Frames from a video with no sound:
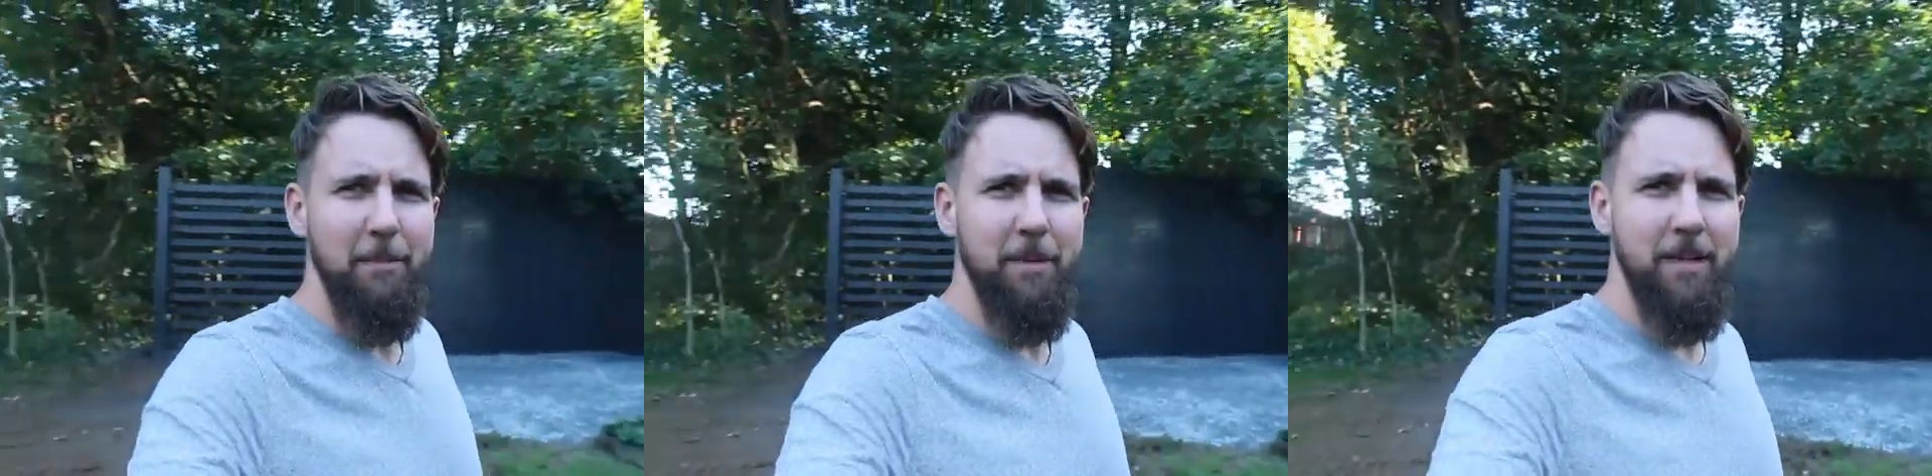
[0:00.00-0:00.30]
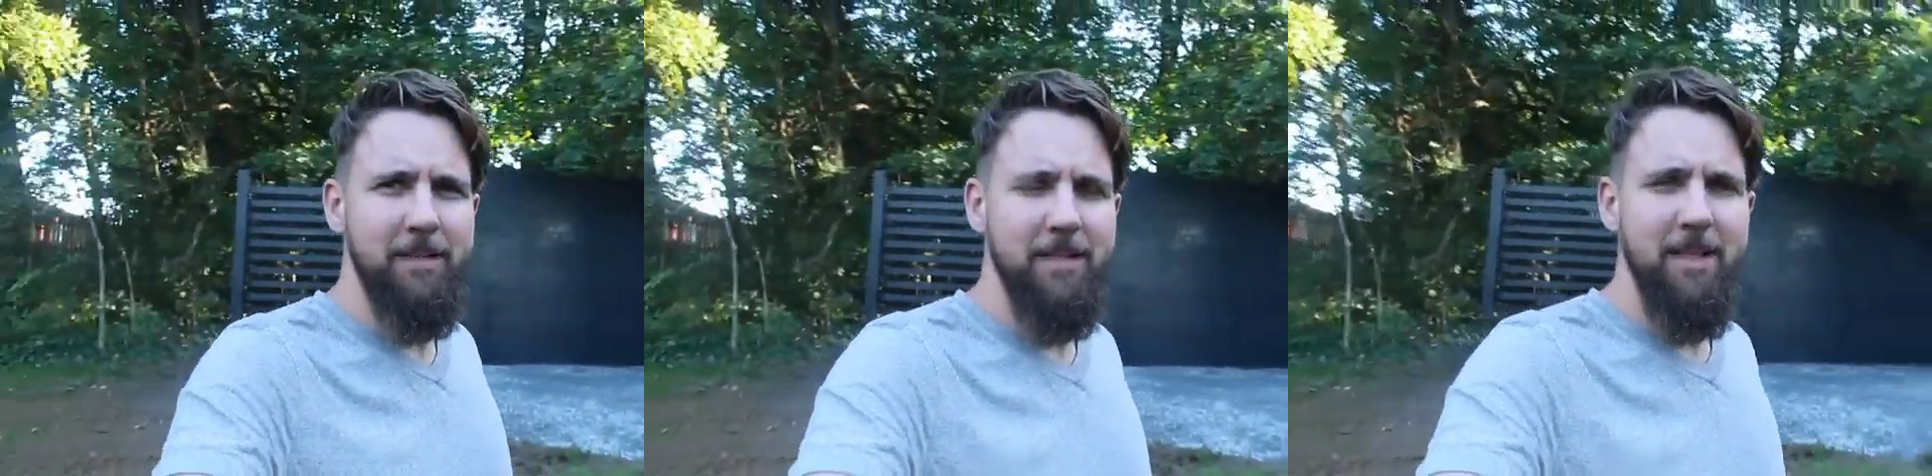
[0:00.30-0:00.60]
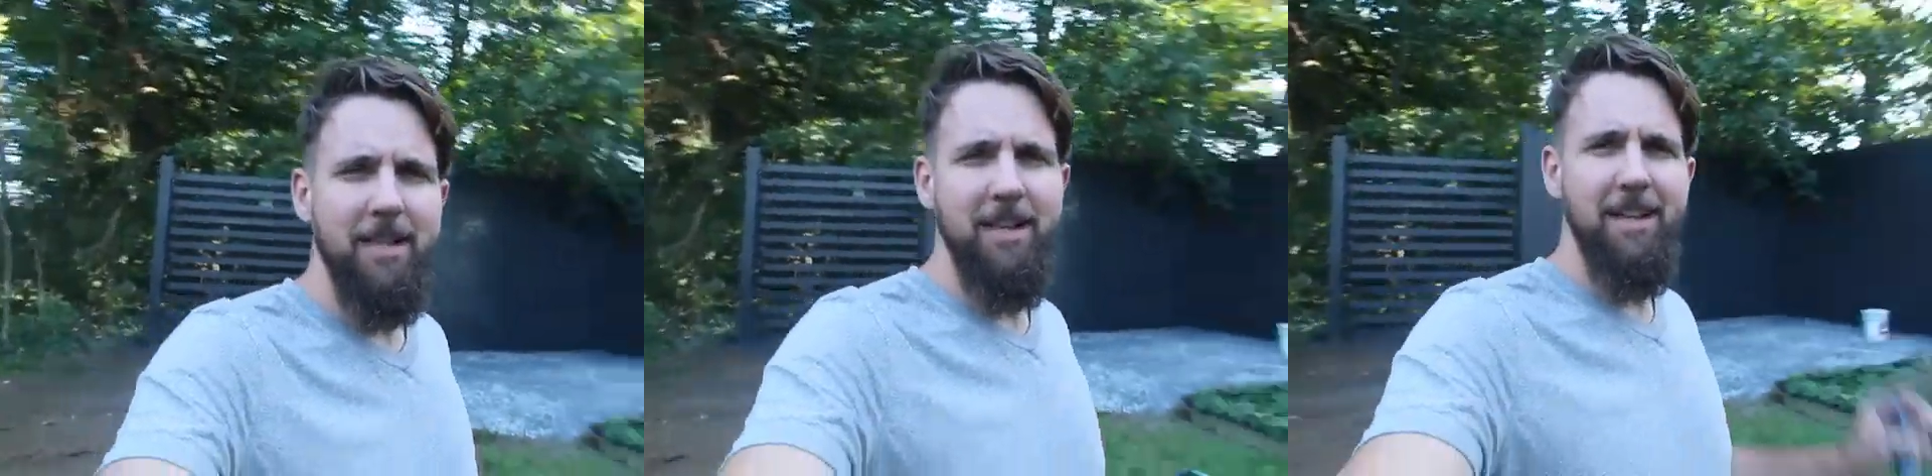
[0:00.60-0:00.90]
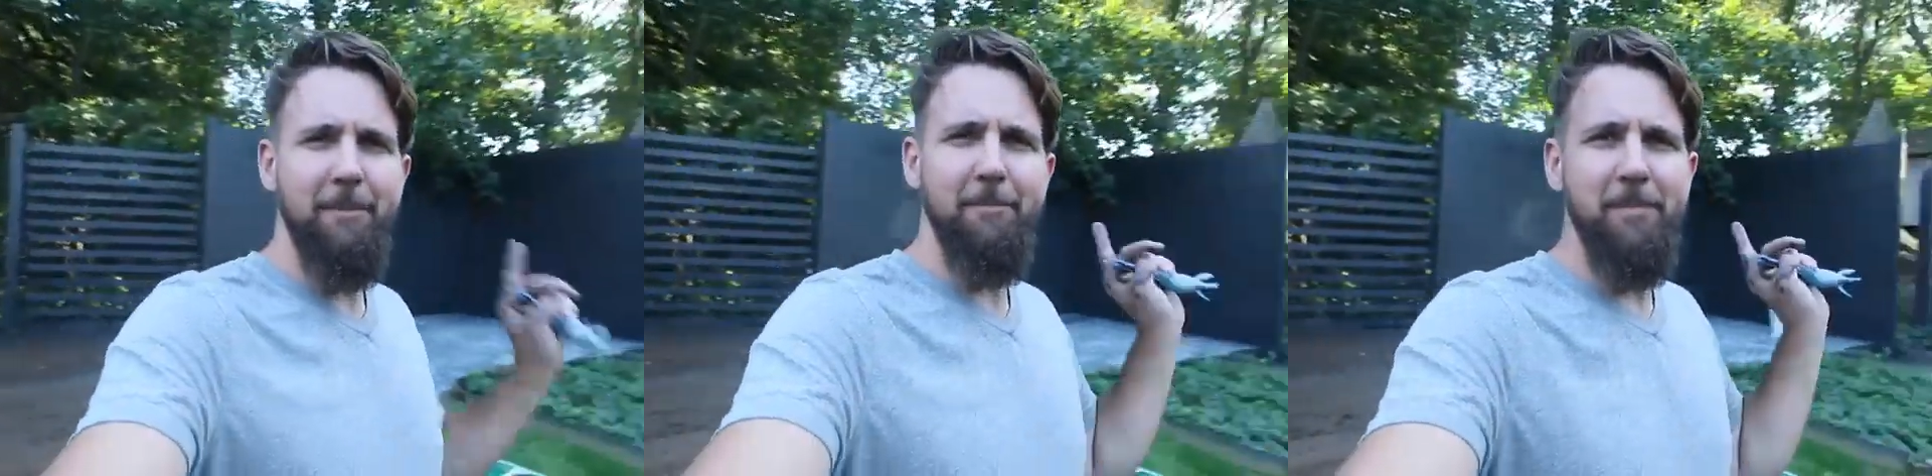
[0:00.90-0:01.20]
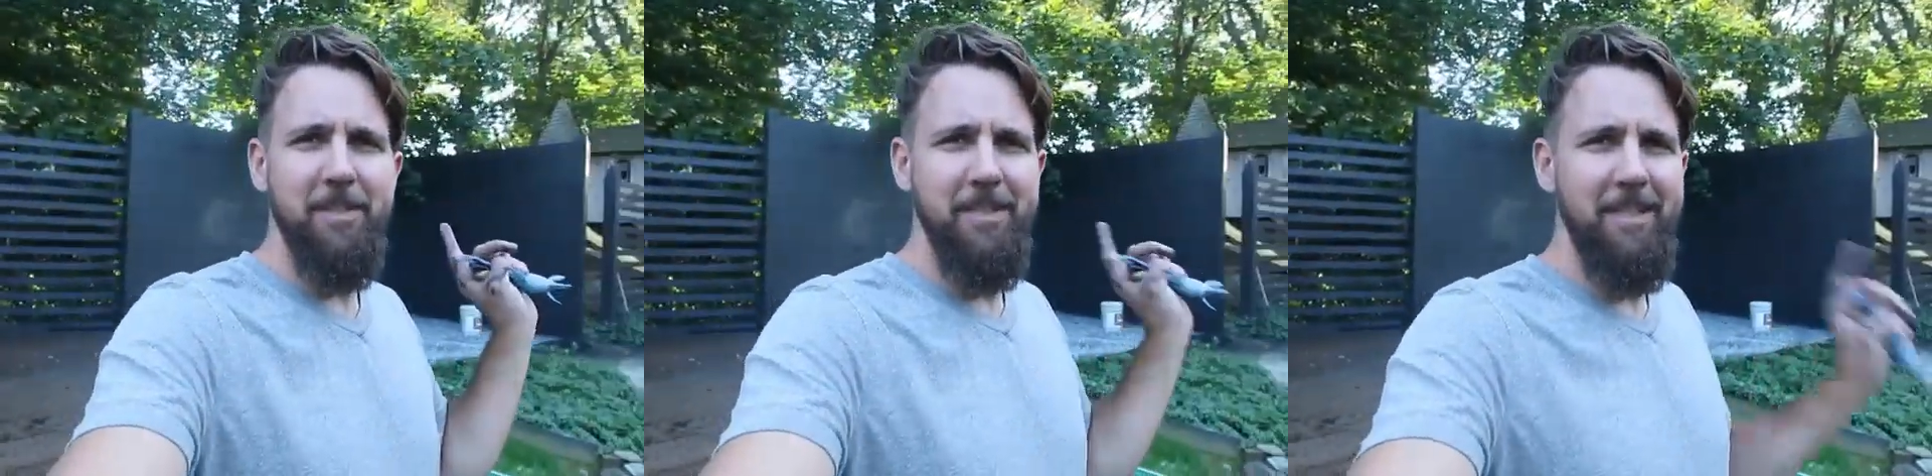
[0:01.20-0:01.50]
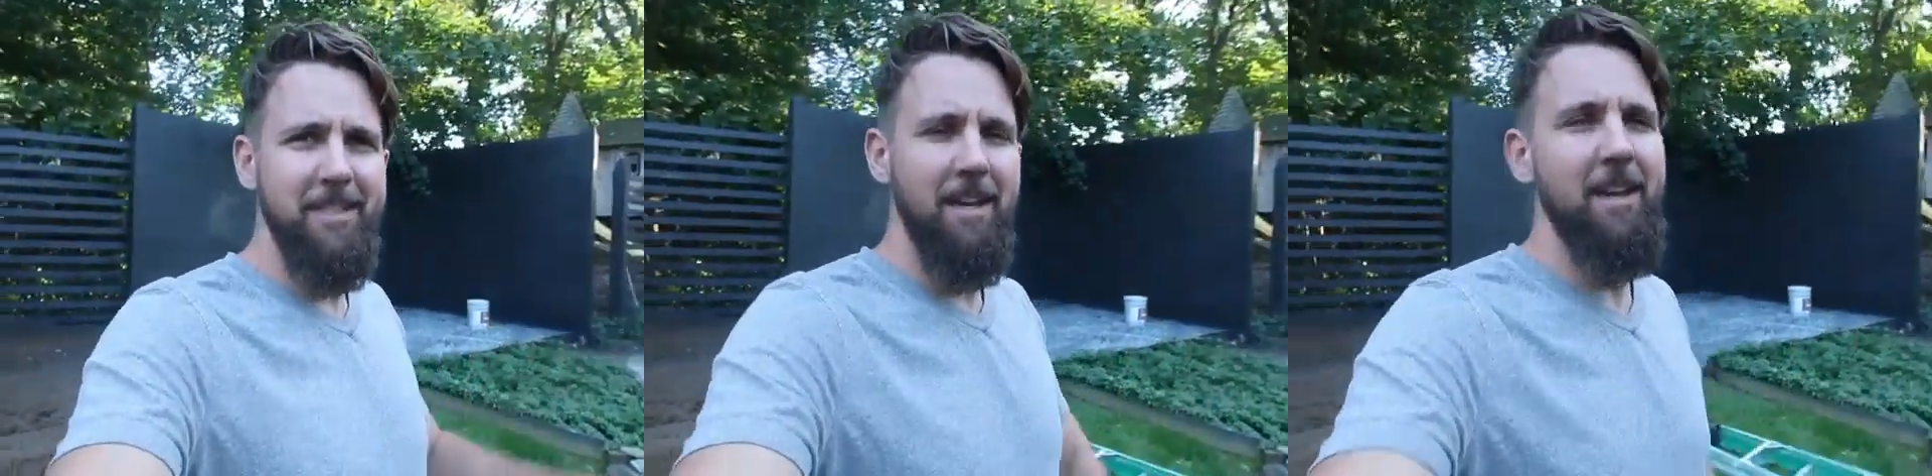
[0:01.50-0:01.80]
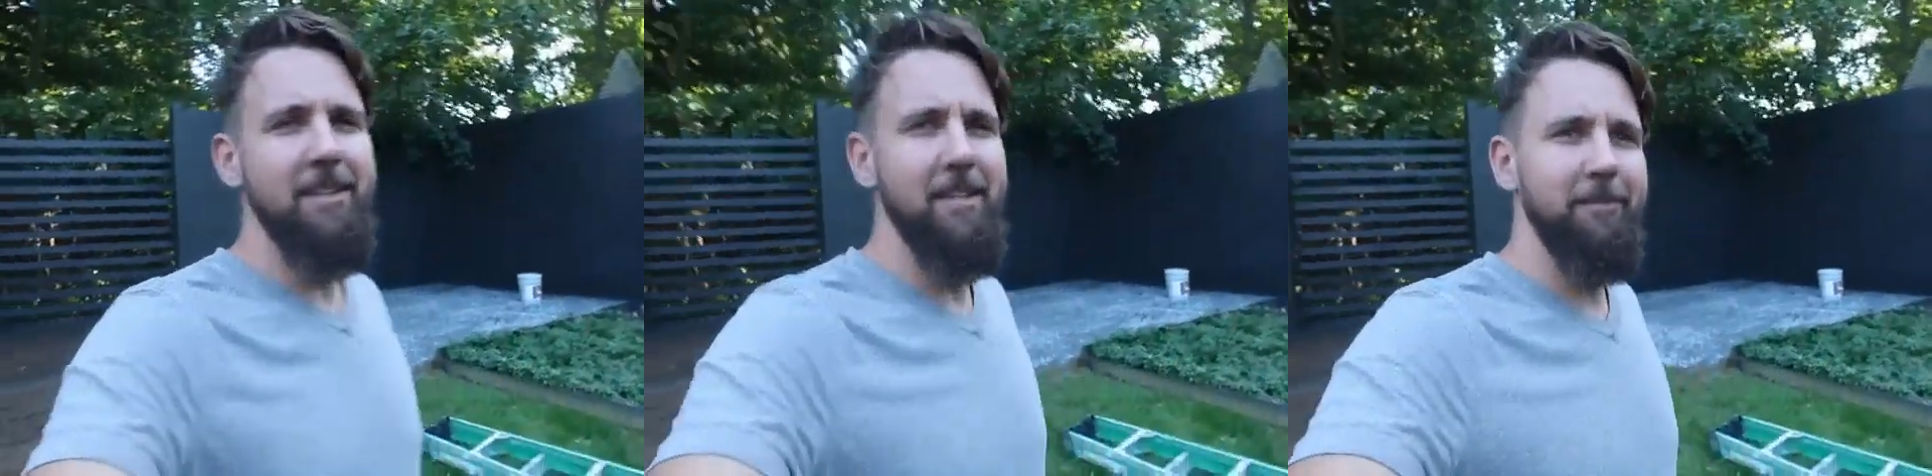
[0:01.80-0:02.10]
But yep, just needs the hot